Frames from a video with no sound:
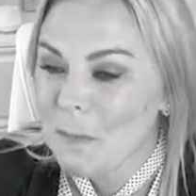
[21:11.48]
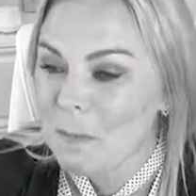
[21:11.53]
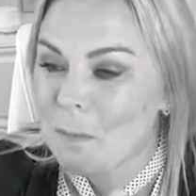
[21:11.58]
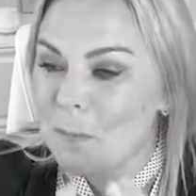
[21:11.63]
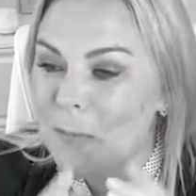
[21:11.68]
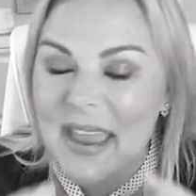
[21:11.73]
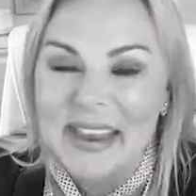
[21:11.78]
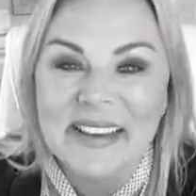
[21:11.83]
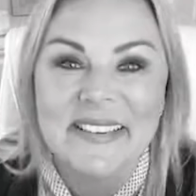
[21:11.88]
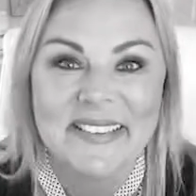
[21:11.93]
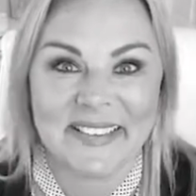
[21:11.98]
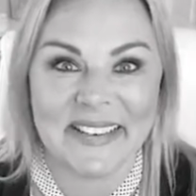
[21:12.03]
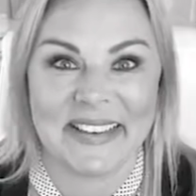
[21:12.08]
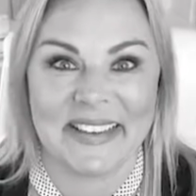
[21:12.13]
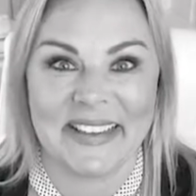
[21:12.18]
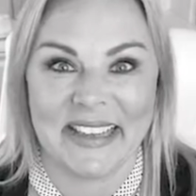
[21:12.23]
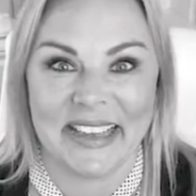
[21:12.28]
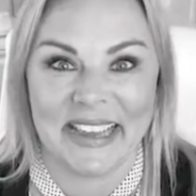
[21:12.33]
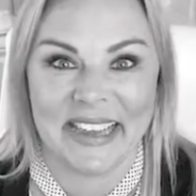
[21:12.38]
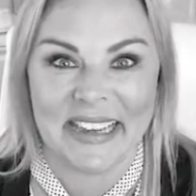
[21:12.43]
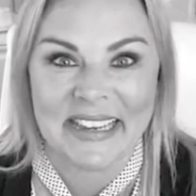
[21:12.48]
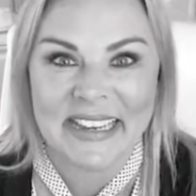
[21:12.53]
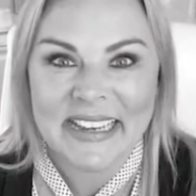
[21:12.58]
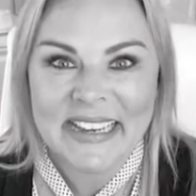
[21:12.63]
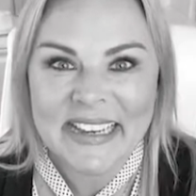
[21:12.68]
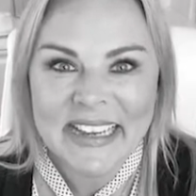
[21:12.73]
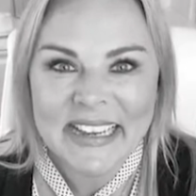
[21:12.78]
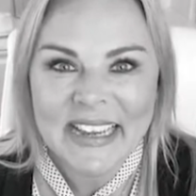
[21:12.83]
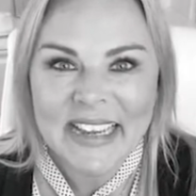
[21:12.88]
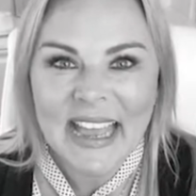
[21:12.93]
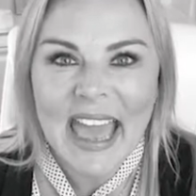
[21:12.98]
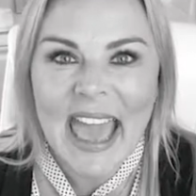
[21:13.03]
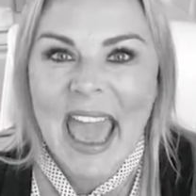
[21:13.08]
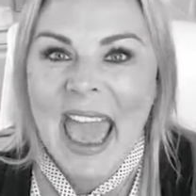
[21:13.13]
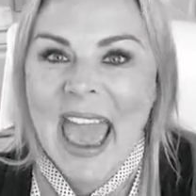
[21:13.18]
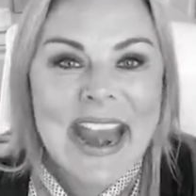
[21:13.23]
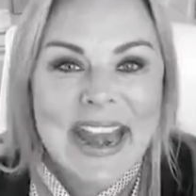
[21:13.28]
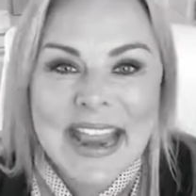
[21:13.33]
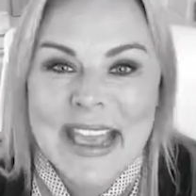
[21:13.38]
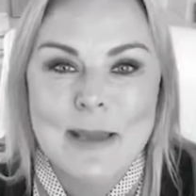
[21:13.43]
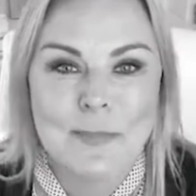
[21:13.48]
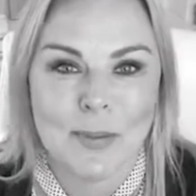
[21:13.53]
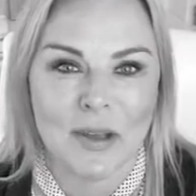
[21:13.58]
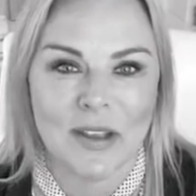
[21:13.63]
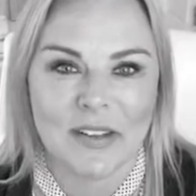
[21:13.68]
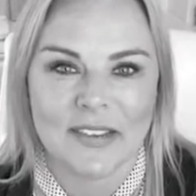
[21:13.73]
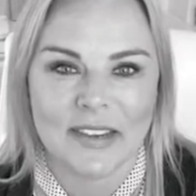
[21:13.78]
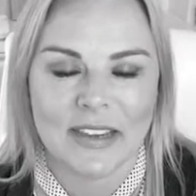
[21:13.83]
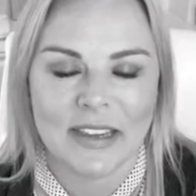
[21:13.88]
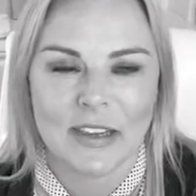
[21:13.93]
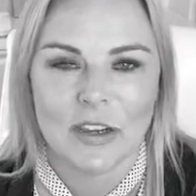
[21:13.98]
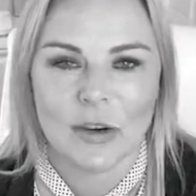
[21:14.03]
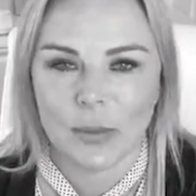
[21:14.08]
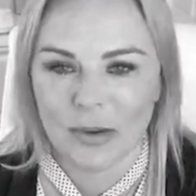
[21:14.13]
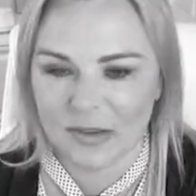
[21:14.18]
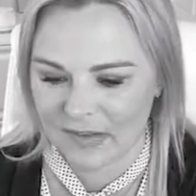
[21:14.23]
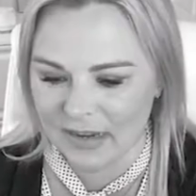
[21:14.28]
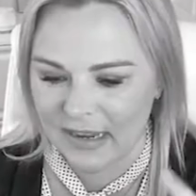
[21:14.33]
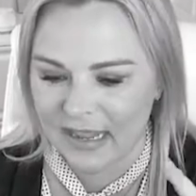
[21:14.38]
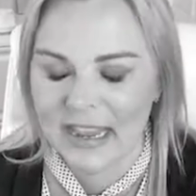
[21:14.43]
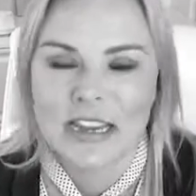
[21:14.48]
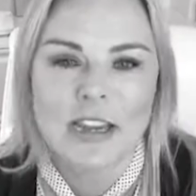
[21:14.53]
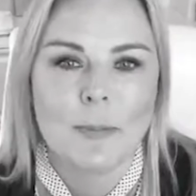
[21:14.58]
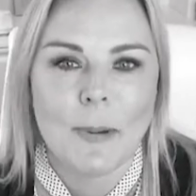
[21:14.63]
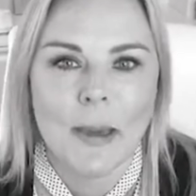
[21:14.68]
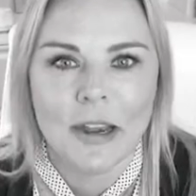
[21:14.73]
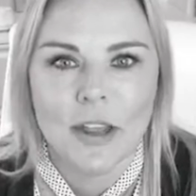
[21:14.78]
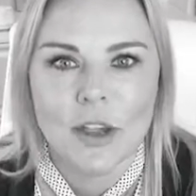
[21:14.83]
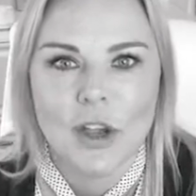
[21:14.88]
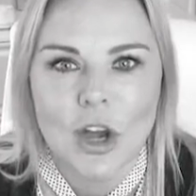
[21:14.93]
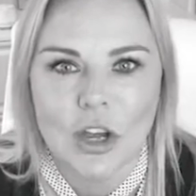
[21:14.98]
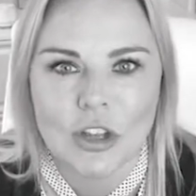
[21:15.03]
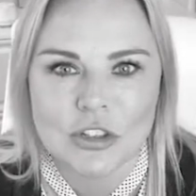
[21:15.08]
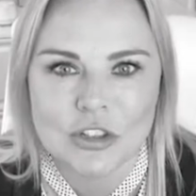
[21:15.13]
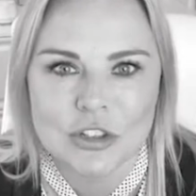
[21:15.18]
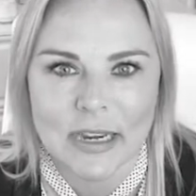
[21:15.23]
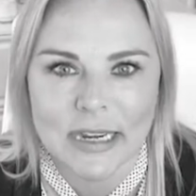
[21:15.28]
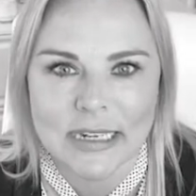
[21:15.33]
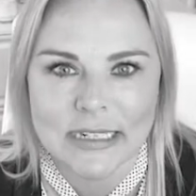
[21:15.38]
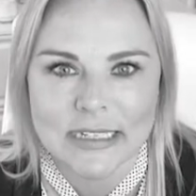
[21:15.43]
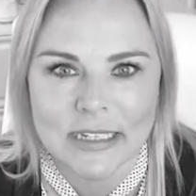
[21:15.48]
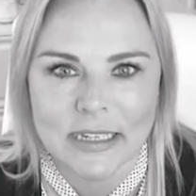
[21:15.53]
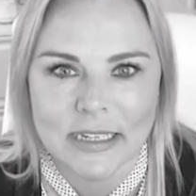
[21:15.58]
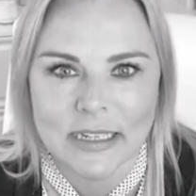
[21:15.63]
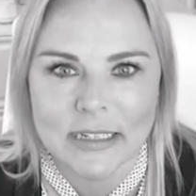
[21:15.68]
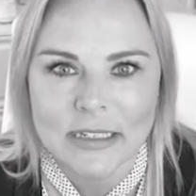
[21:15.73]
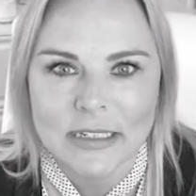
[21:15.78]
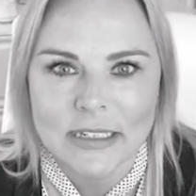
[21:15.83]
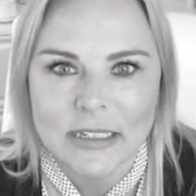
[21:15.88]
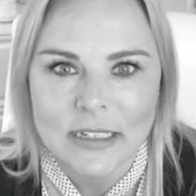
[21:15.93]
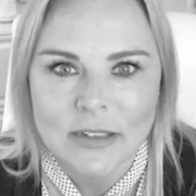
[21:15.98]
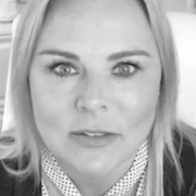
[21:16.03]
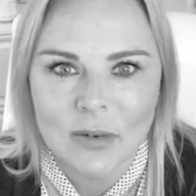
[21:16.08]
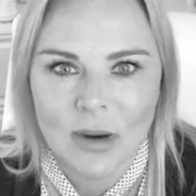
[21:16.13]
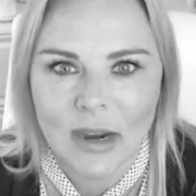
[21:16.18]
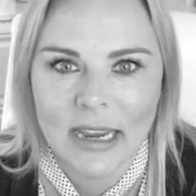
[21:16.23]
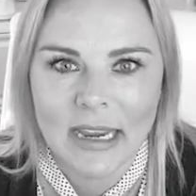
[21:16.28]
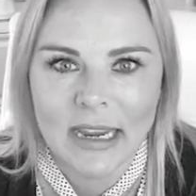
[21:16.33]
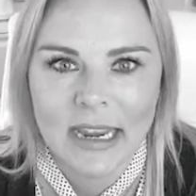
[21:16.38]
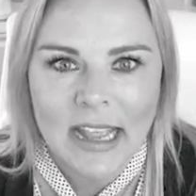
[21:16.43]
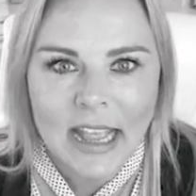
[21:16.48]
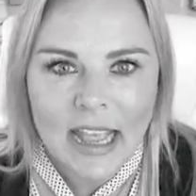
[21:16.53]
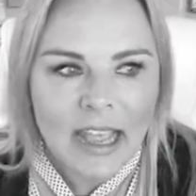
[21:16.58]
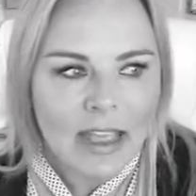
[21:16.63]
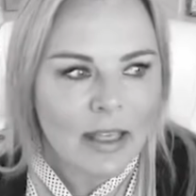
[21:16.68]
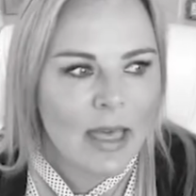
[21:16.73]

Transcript: basically, anybody who is an independent contractor, right?